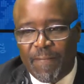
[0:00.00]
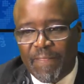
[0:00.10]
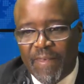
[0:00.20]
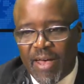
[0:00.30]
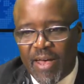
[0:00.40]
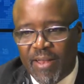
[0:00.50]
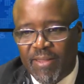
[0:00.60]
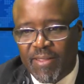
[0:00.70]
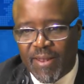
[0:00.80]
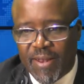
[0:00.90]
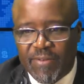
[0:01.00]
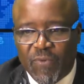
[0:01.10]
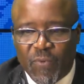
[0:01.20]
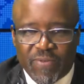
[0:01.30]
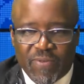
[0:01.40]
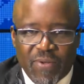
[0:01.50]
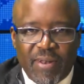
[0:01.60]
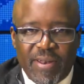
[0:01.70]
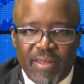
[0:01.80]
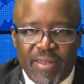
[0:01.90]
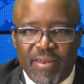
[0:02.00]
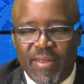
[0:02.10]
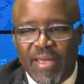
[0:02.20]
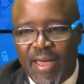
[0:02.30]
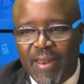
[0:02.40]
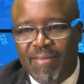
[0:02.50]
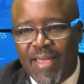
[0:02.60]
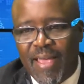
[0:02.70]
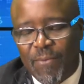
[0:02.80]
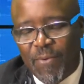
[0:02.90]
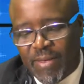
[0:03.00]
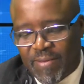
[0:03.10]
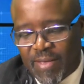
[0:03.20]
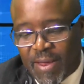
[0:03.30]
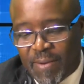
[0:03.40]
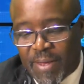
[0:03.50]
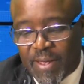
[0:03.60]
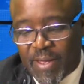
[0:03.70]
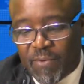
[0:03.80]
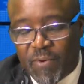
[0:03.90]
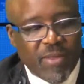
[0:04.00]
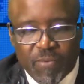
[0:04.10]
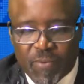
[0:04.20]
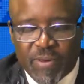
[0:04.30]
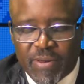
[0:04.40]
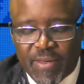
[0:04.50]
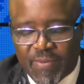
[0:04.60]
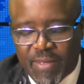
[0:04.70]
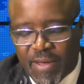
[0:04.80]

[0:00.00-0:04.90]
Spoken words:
that the elections were stolen and saying what they said, meaning which is